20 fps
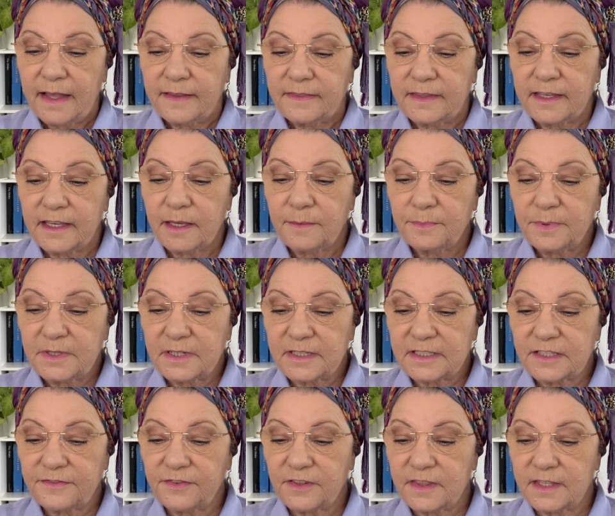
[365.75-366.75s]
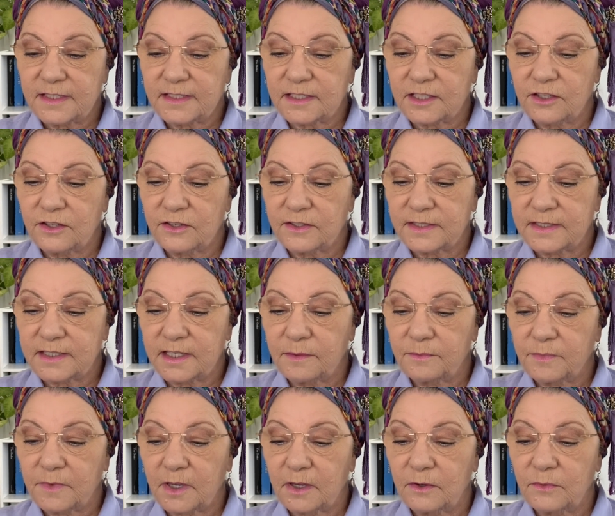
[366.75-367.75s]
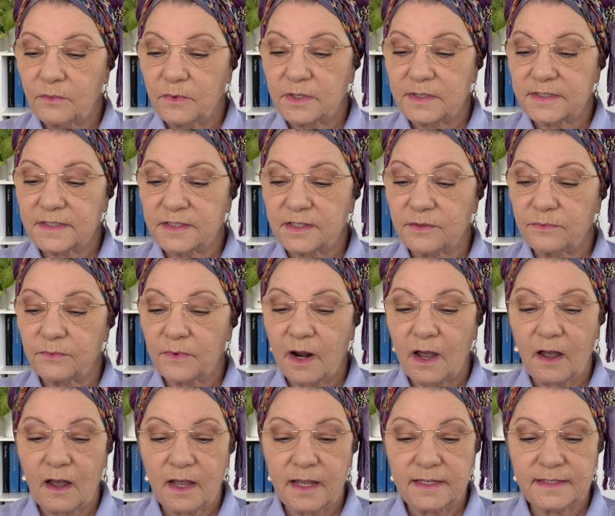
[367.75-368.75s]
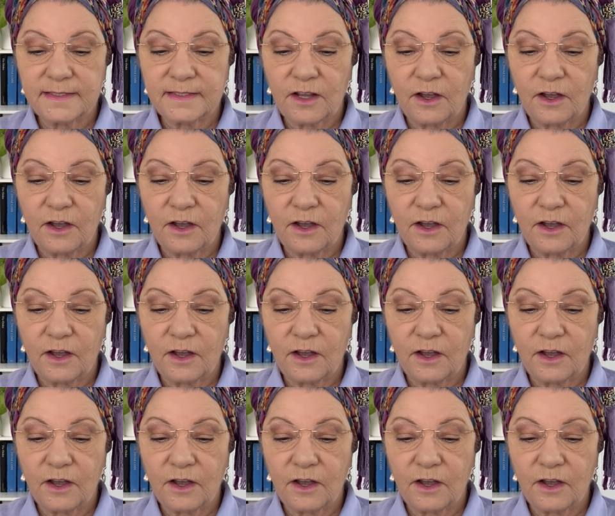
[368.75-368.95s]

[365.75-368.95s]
The impetus for this new smicha was the rise